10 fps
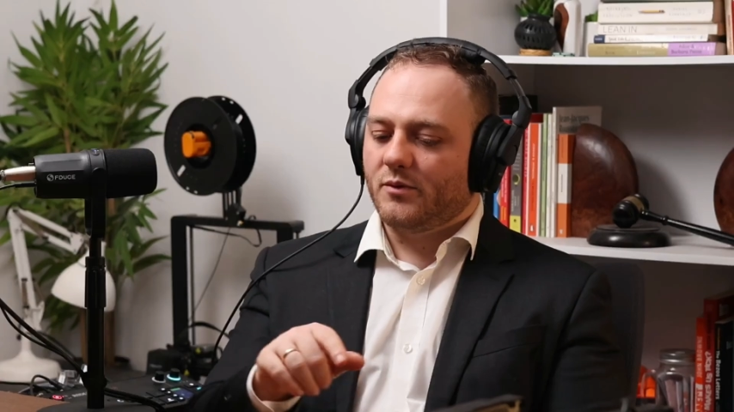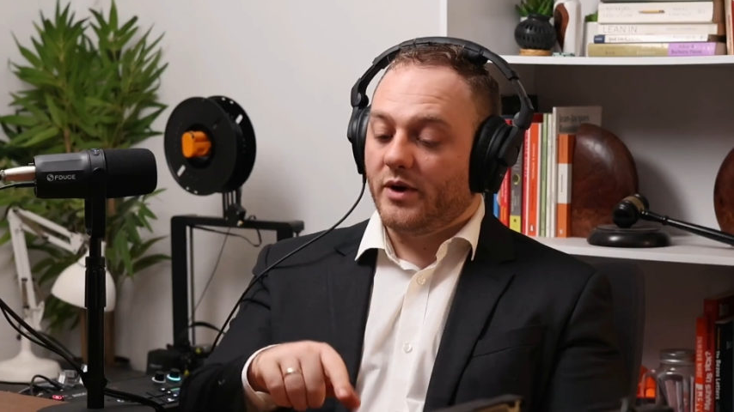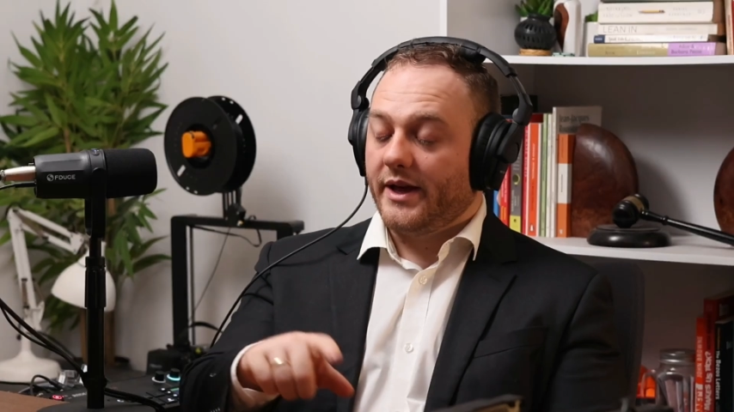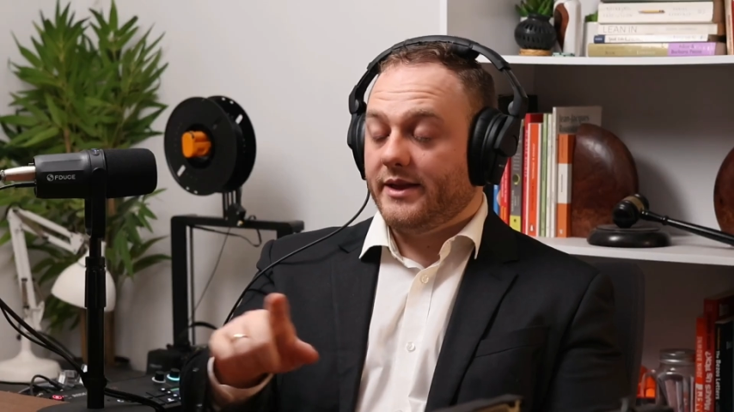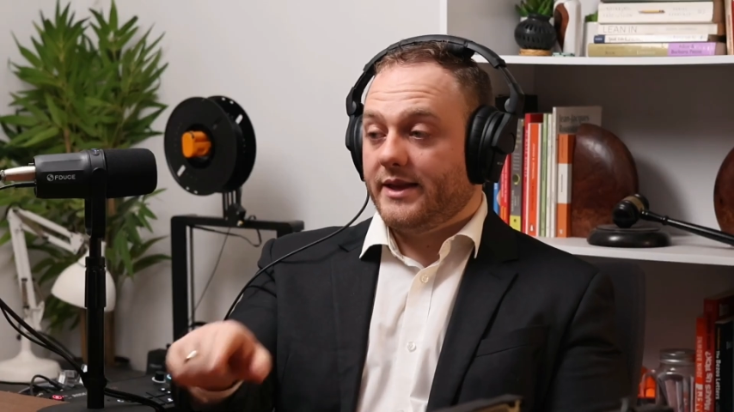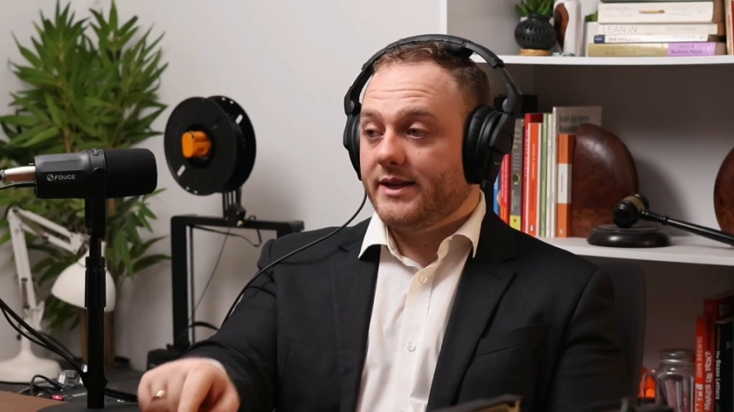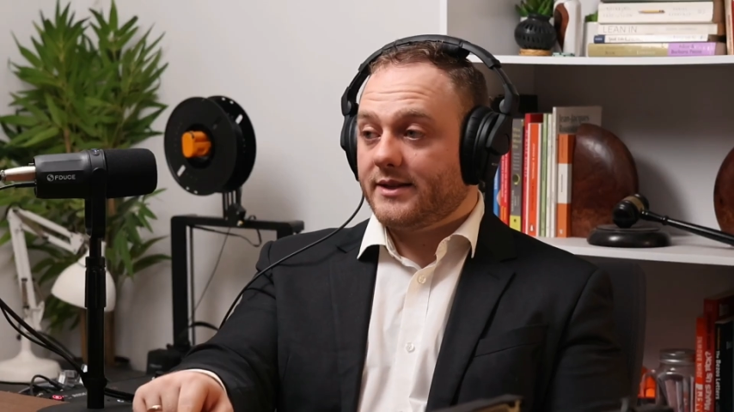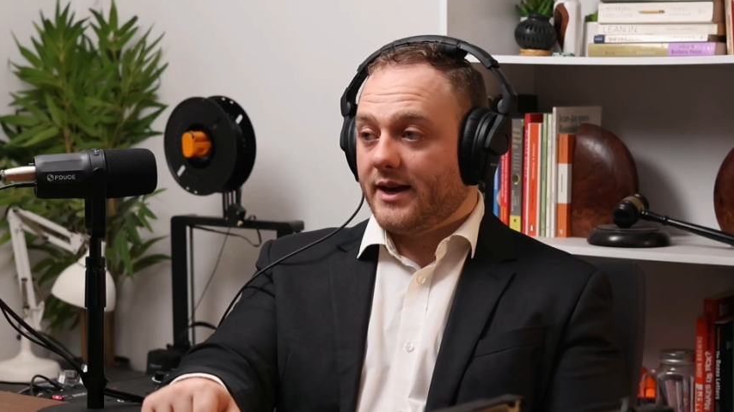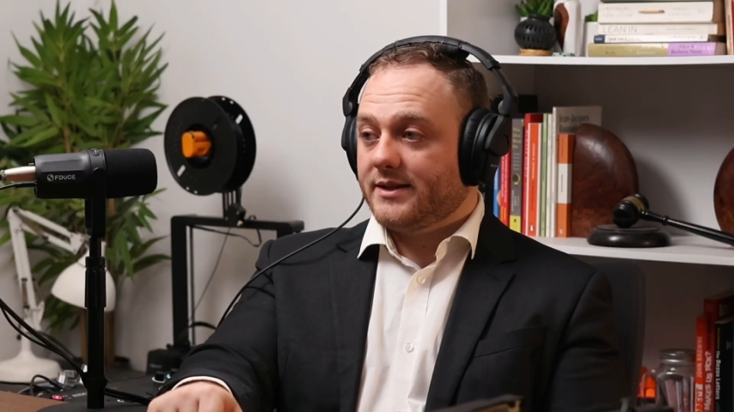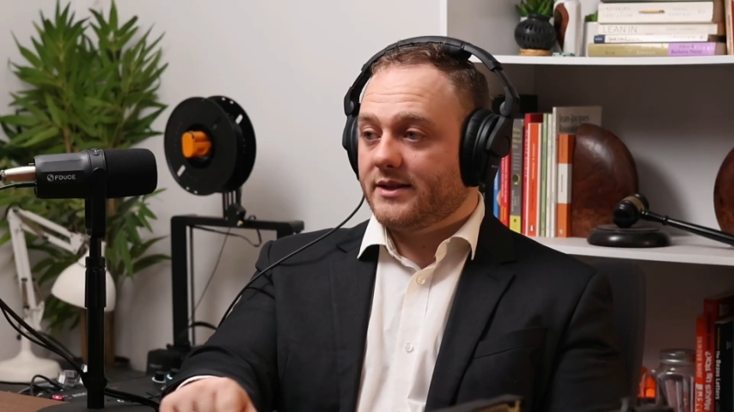Well, in this
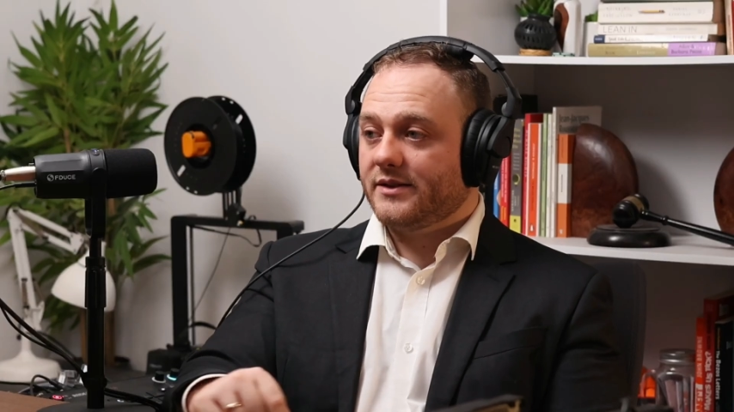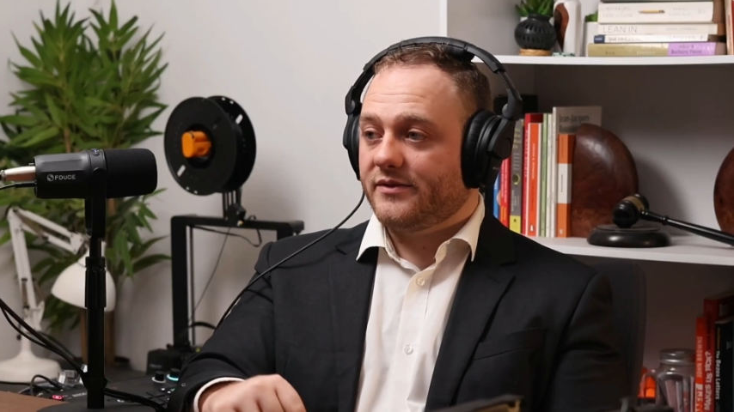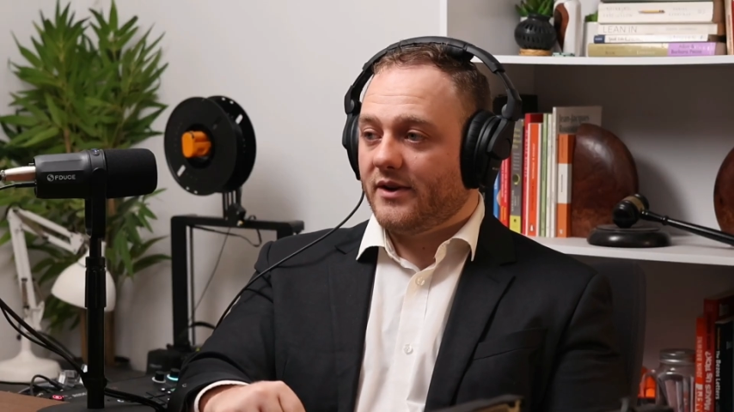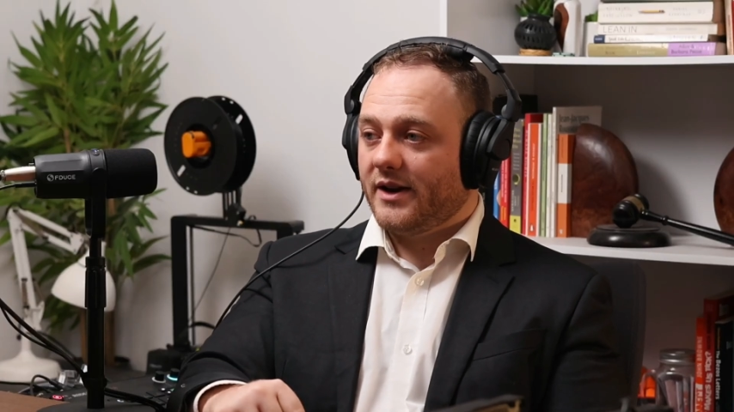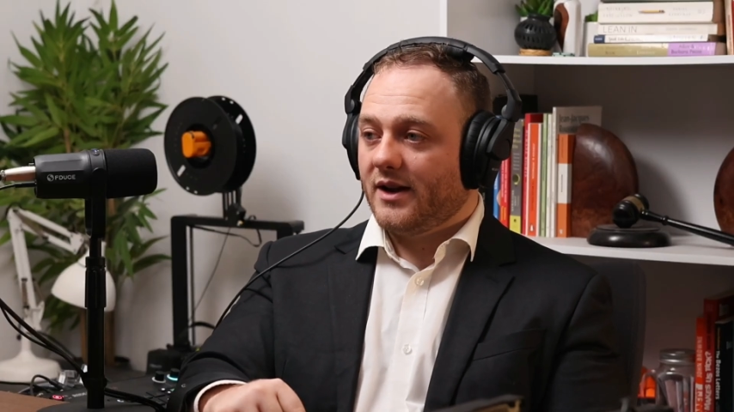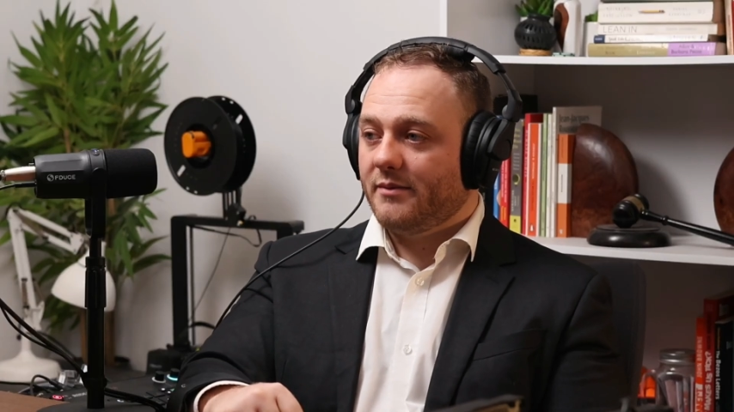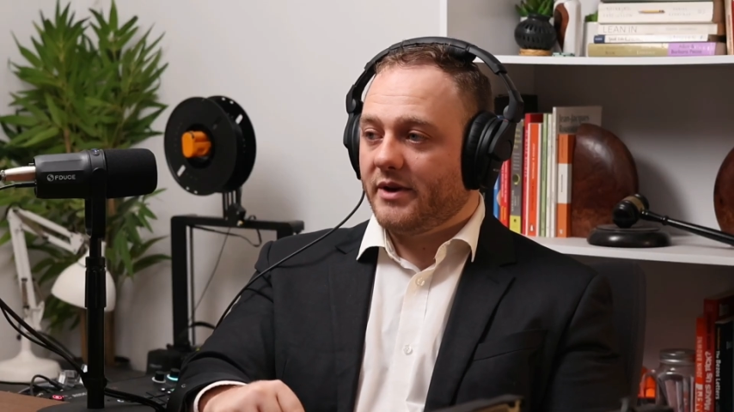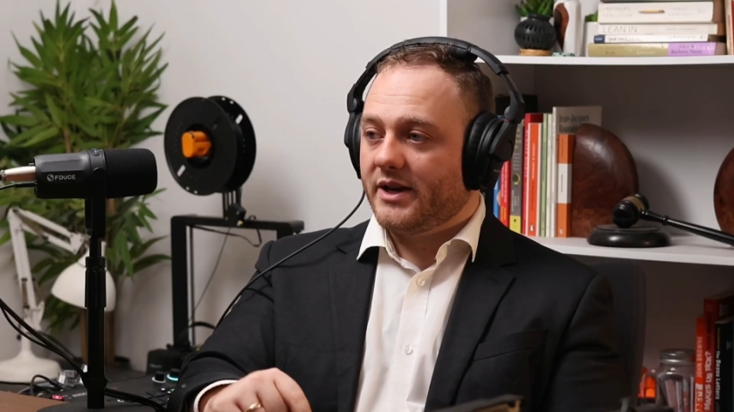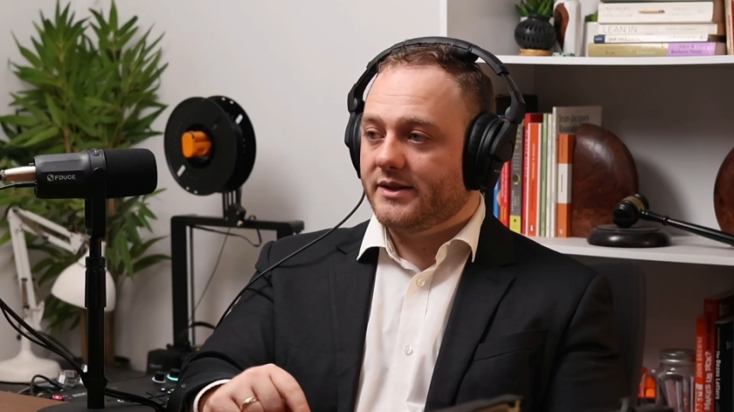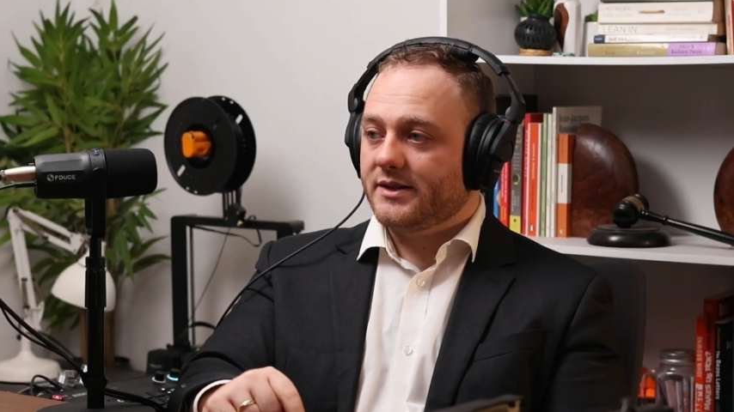case, it's a fine line
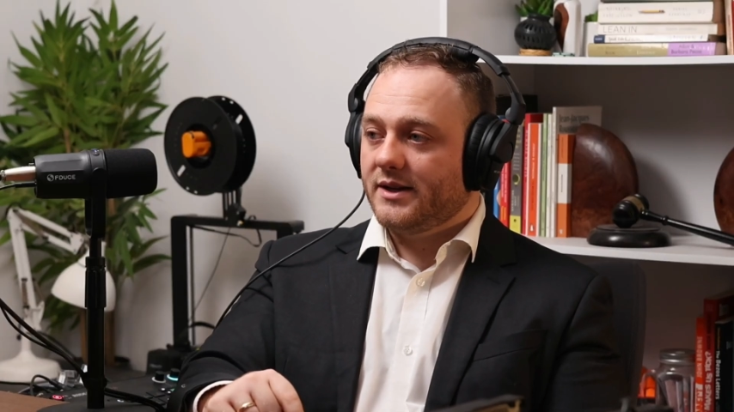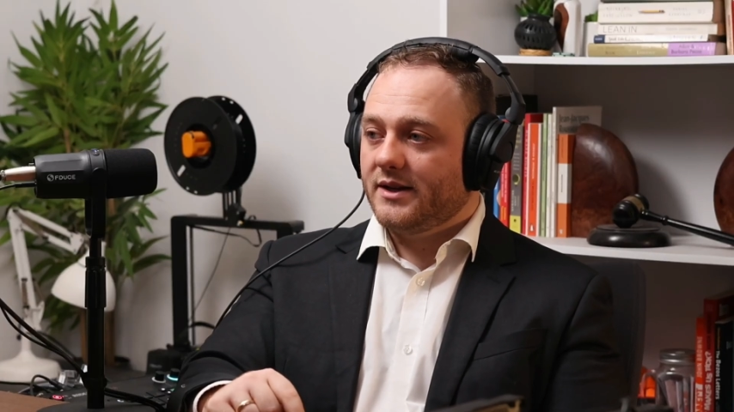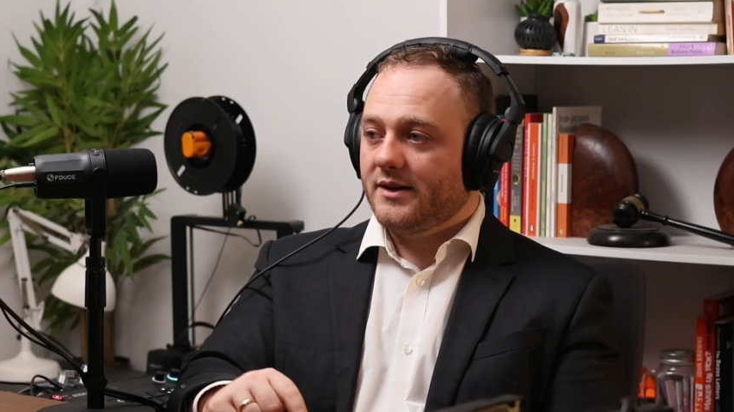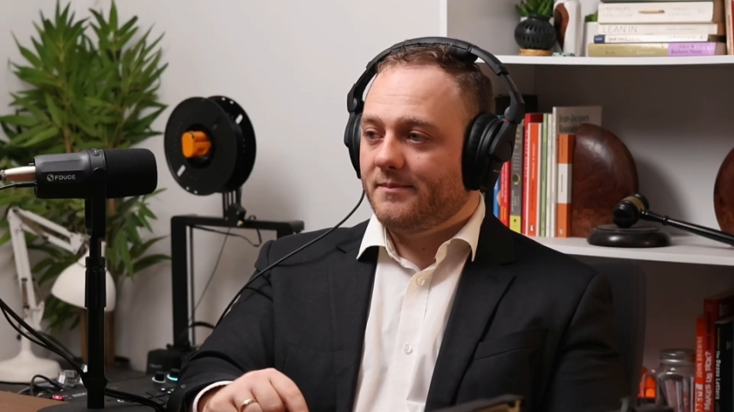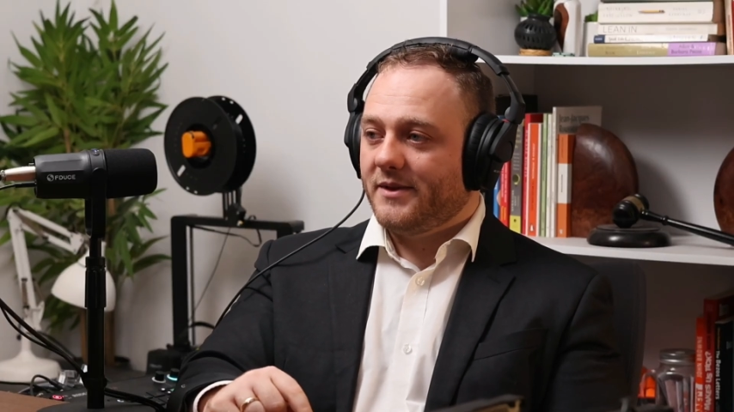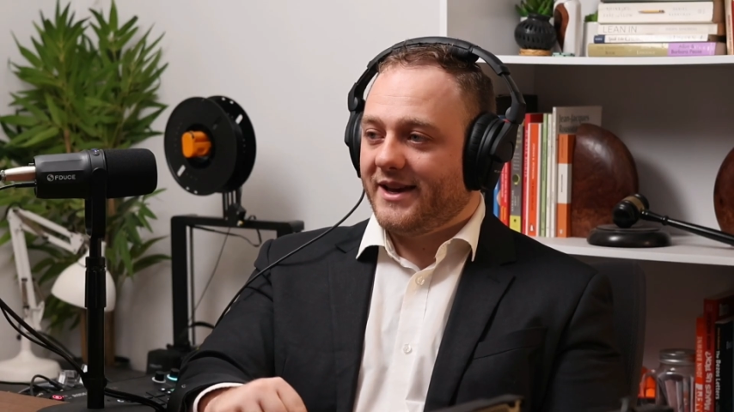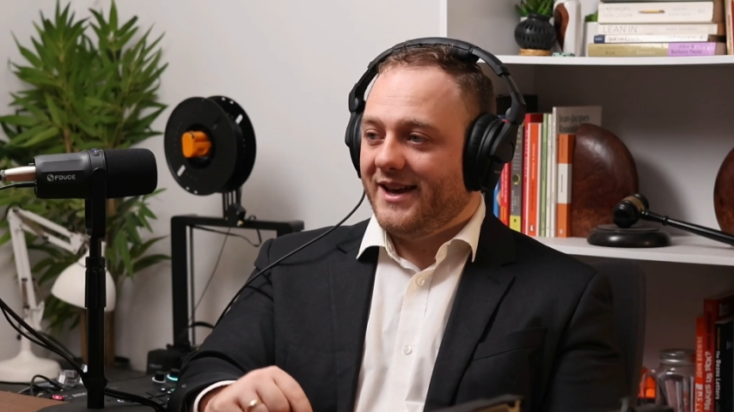because the